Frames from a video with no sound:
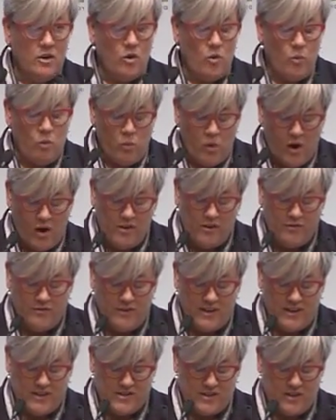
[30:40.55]
One of
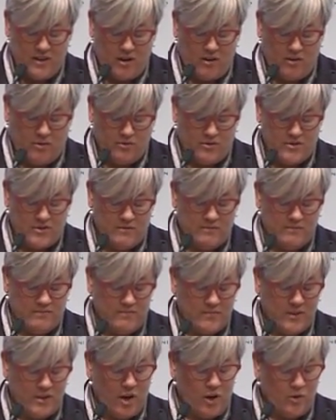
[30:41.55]
these goals,
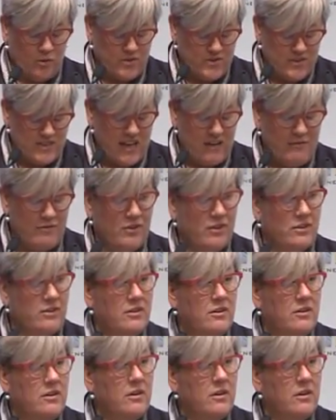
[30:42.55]
Goal 7,